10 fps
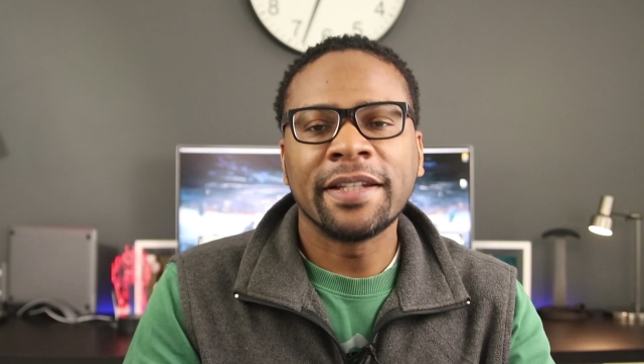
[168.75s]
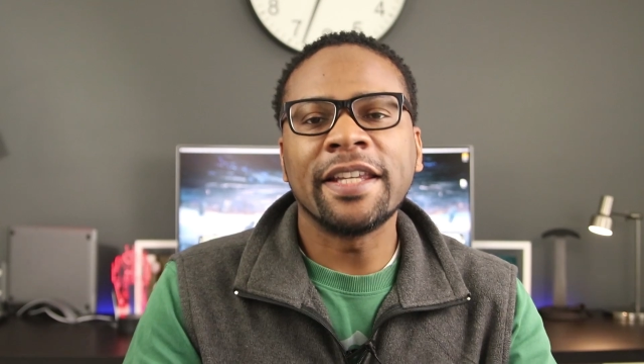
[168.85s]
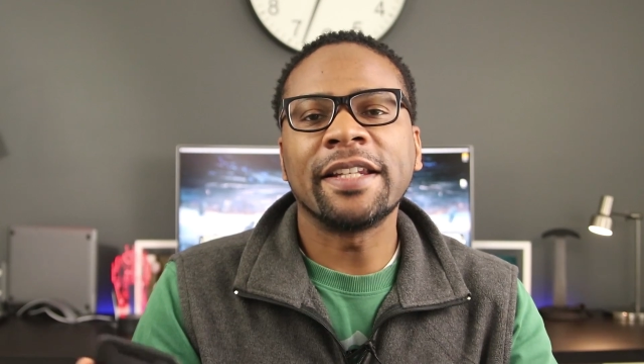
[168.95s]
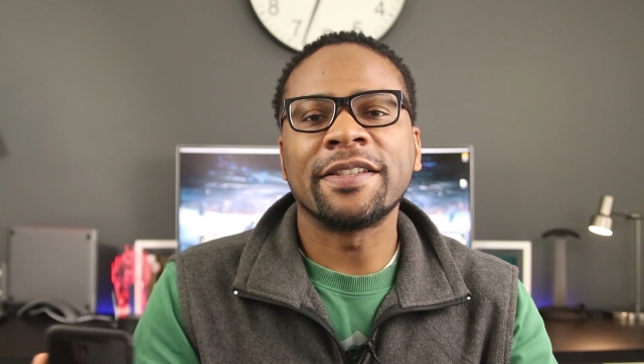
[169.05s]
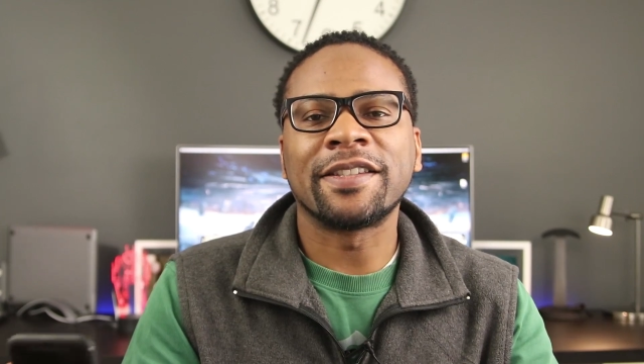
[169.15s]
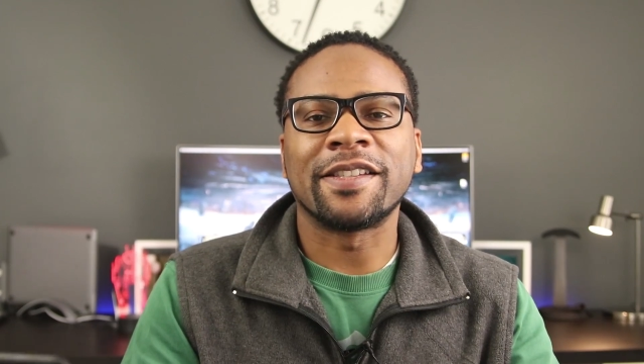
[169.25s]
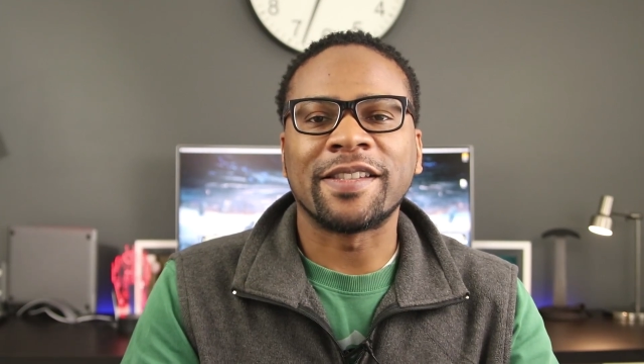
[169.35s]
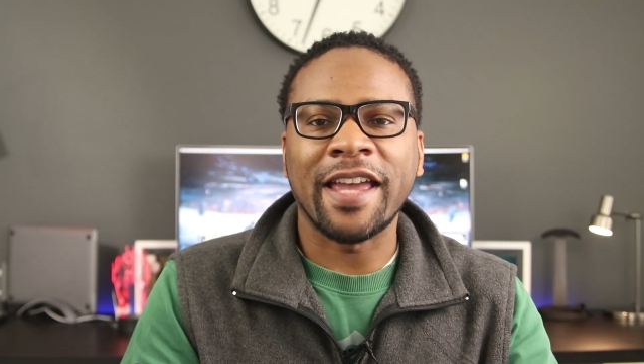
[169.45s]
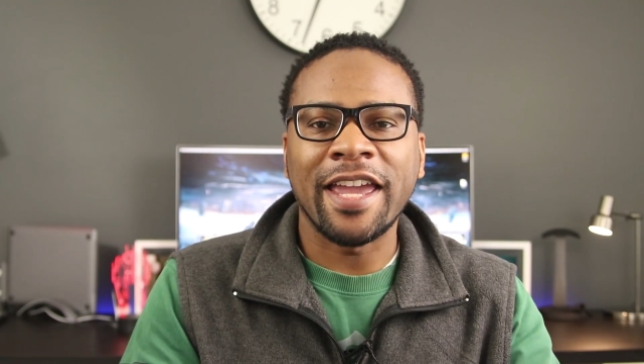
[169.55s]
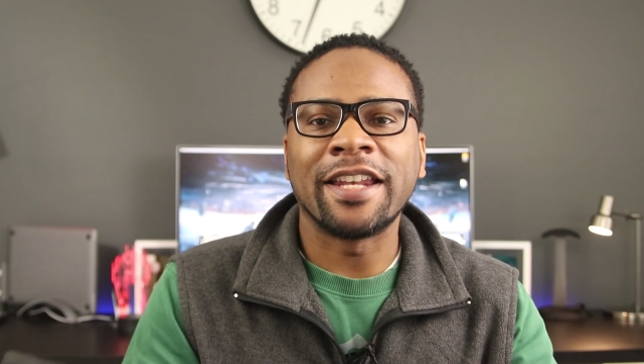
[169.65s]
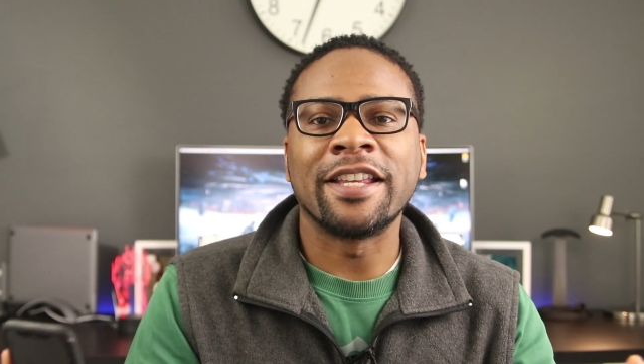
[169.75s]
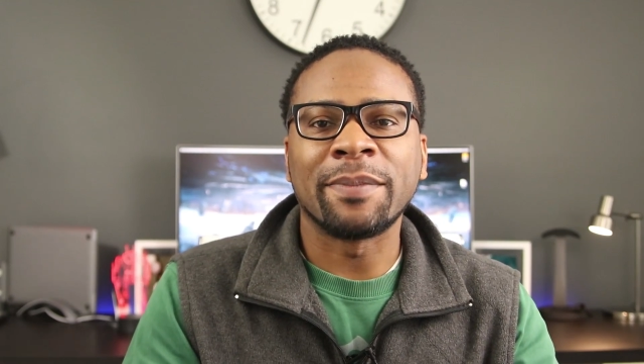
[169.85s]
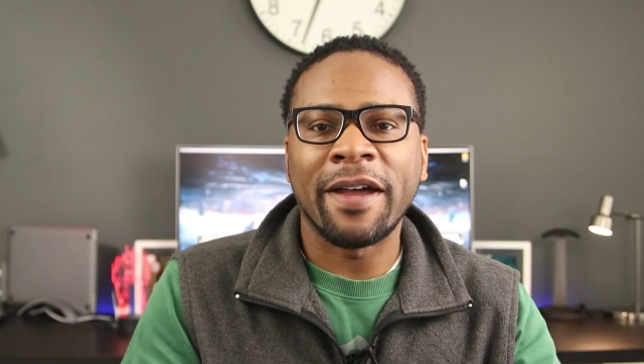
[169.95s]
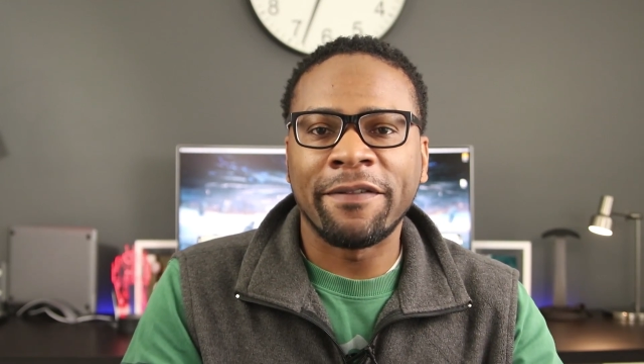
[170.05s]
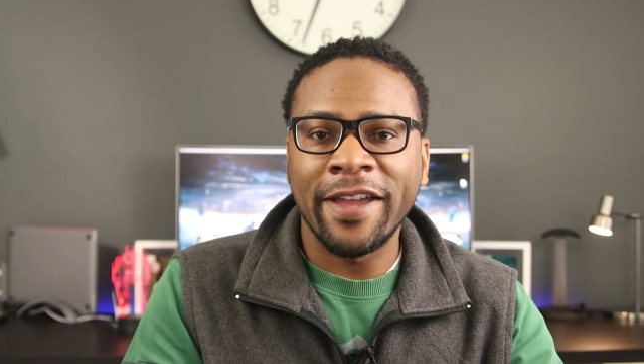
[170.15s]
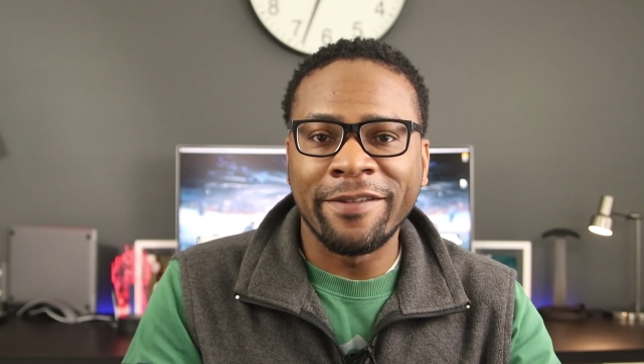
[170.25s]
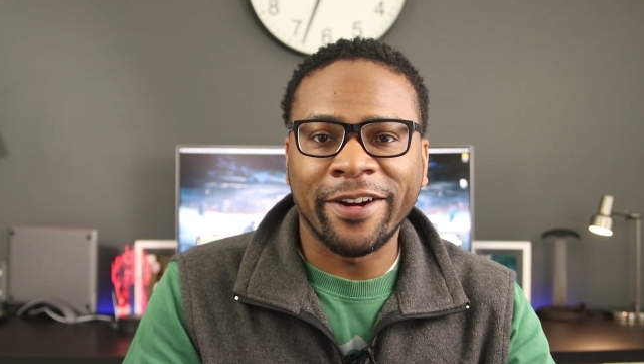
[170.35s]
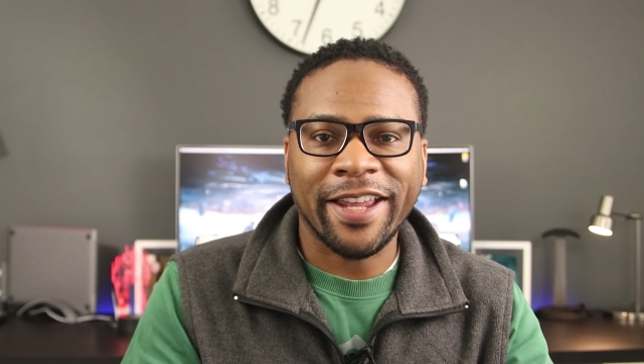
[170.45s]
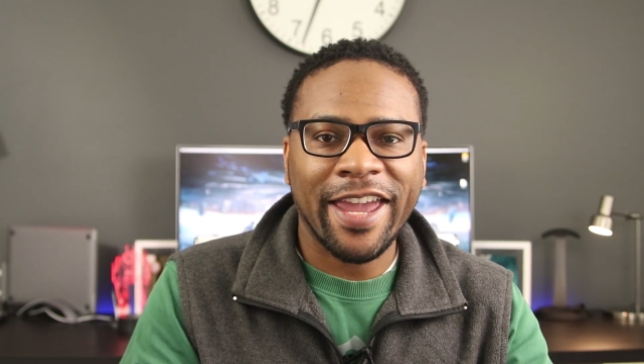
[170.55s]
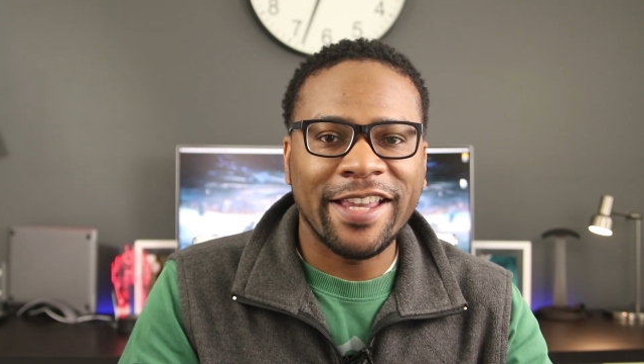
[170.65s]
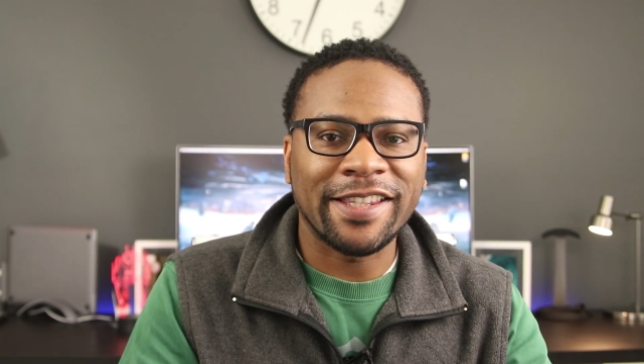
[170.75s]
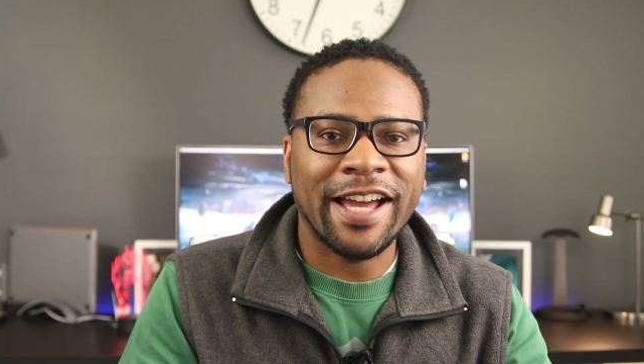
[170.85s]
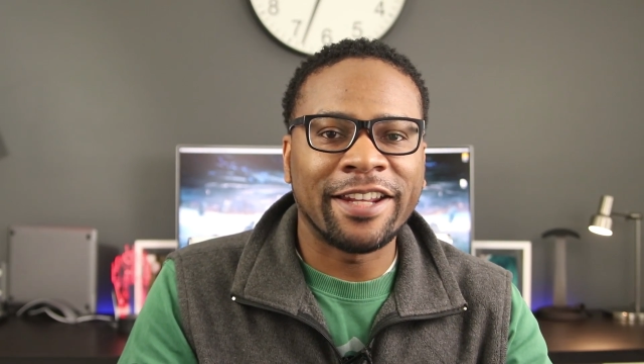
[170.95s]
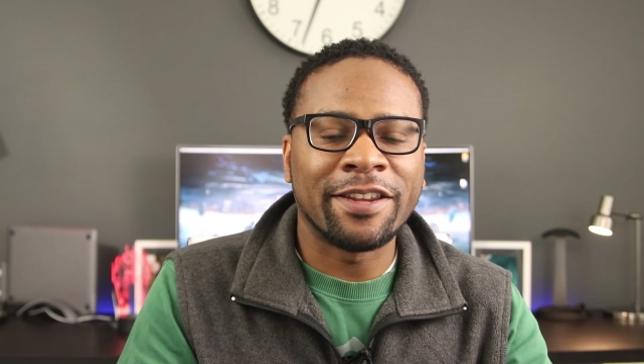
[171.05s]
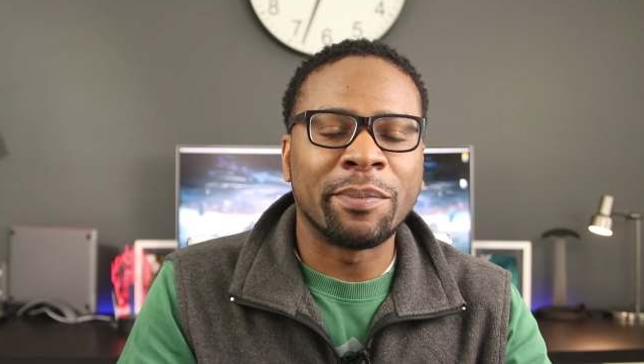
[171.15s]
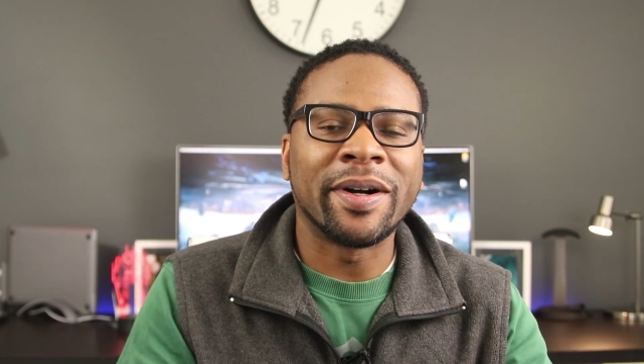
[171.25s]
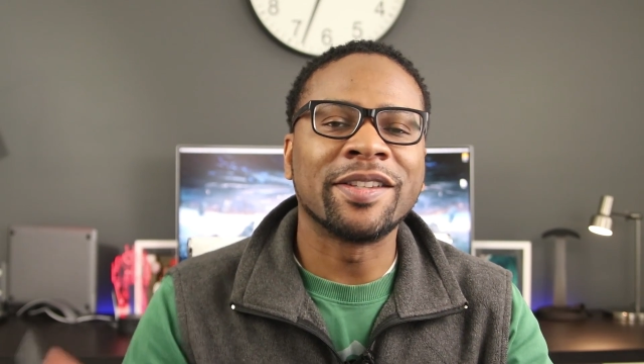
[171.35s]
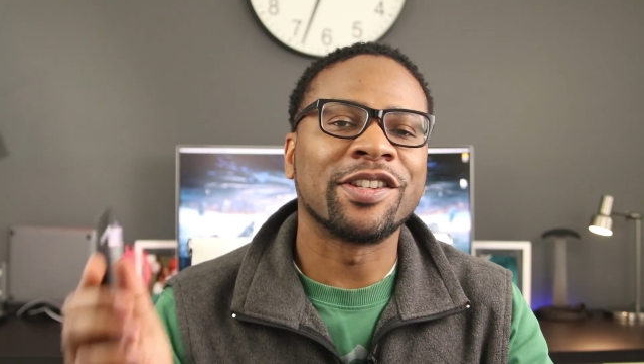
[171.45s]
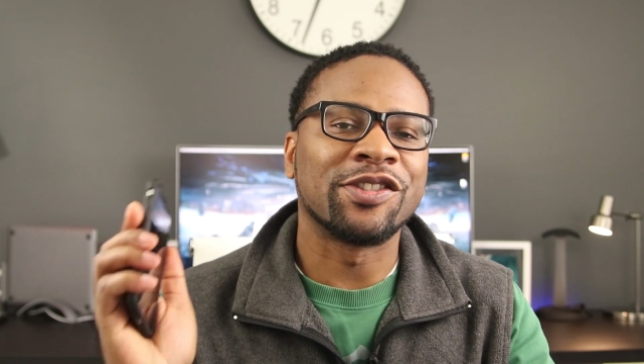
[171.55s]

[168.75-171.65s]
Needless to say, it is my favorite case out of the bunch.